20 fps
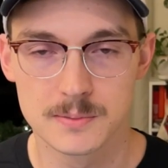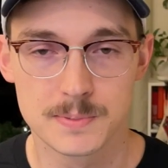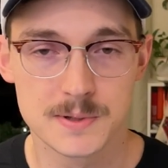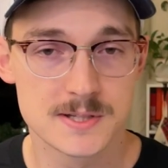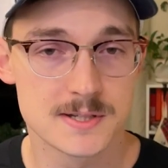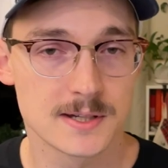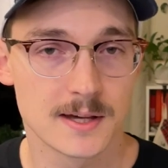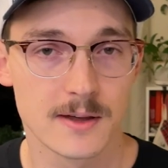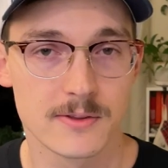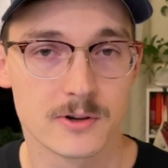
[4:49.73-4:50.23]
piece
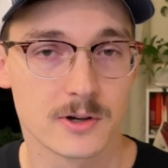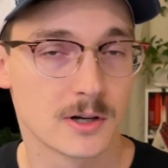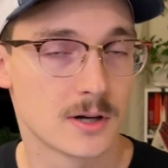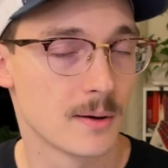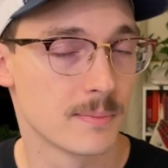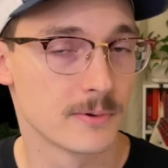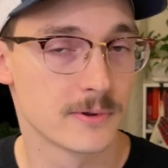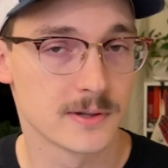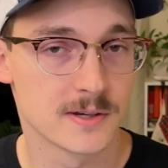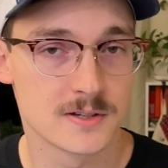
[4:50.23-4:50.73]
together a
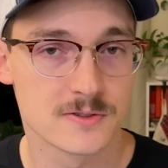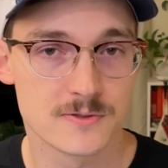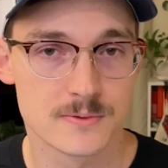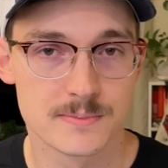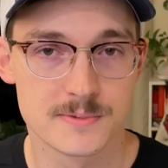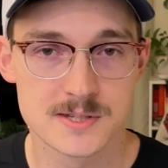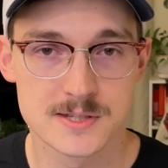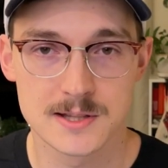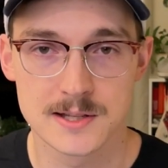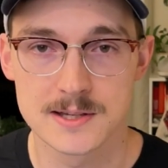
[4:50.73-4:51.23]
couple things from
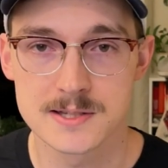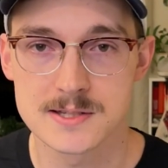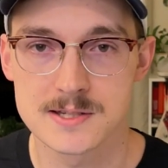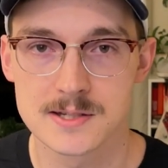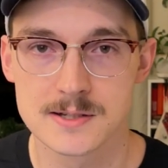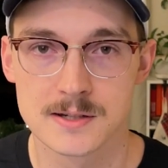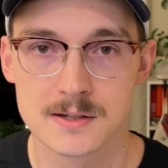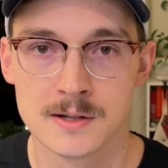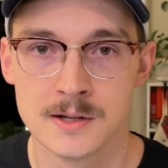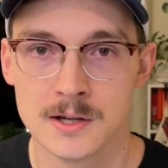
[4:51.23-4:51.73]
this list
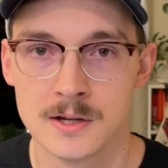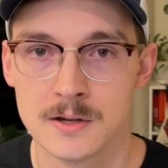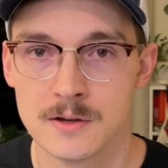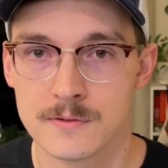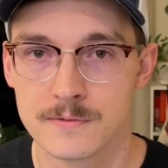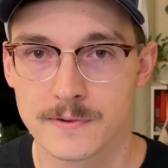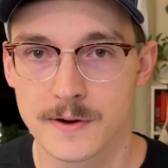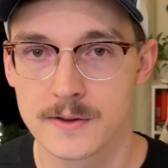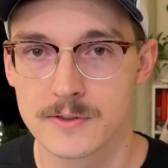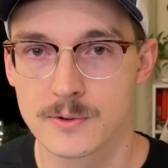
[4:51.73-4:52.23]
and
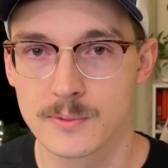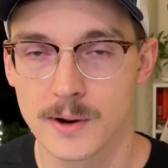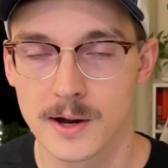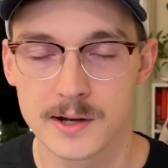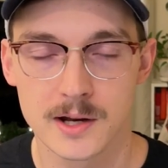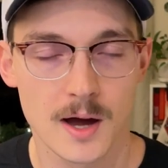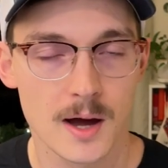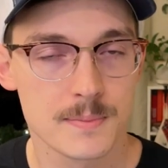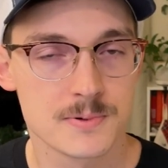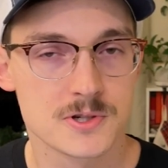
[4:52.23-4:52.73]
find the
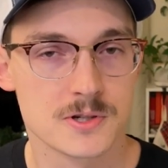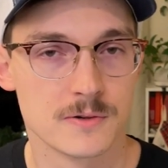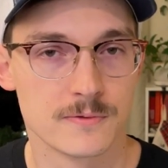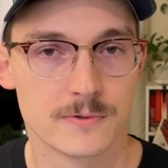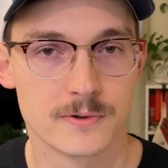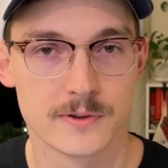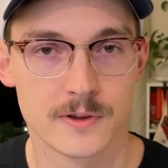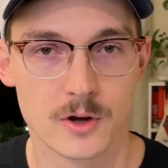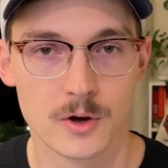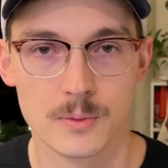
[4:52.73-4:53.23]
right option
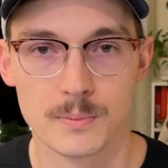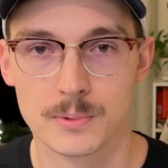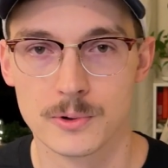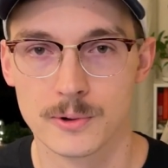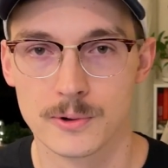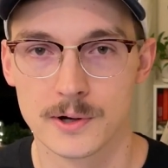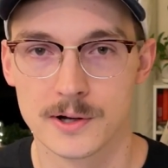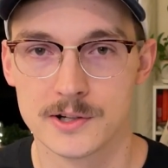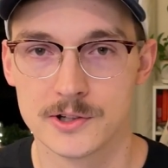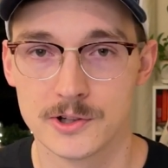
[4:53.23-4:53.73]
for the
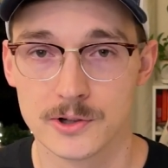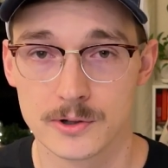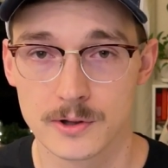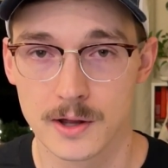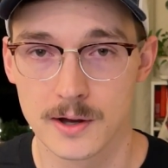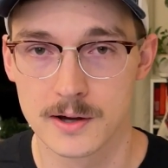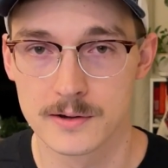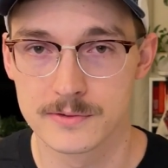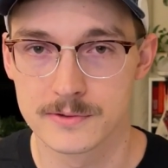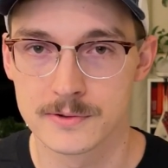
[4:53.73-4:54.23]
homebrewer in your
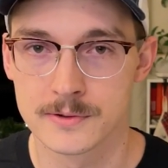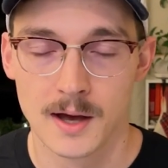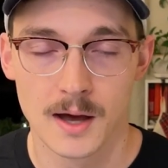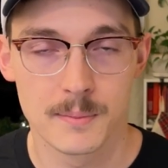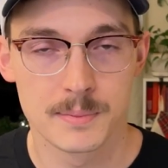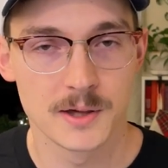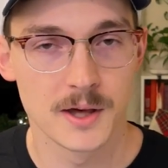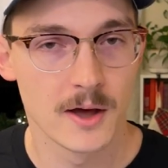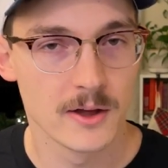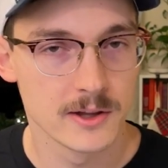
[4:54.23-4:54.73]
life.
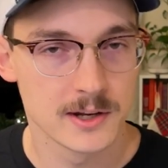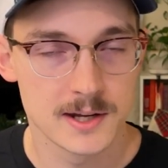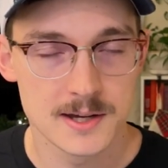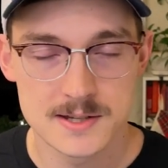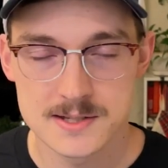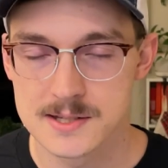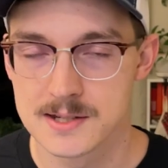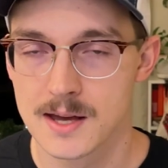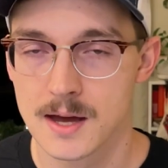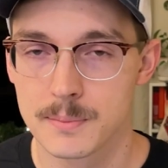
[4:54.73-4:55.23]
Happy
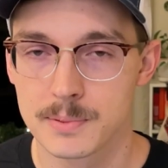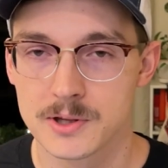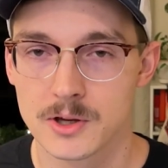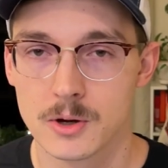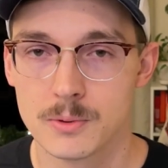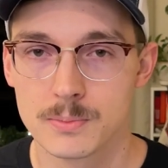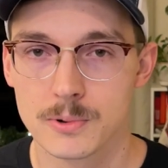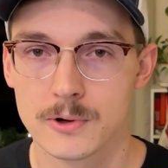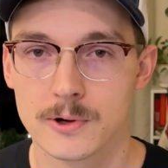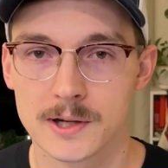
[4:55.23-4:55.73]
holidays and happy
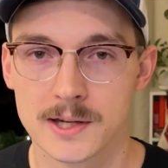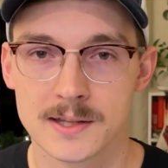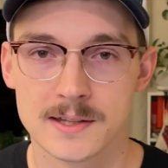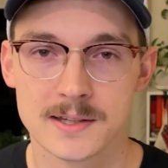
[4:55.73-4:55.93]
homebrewing.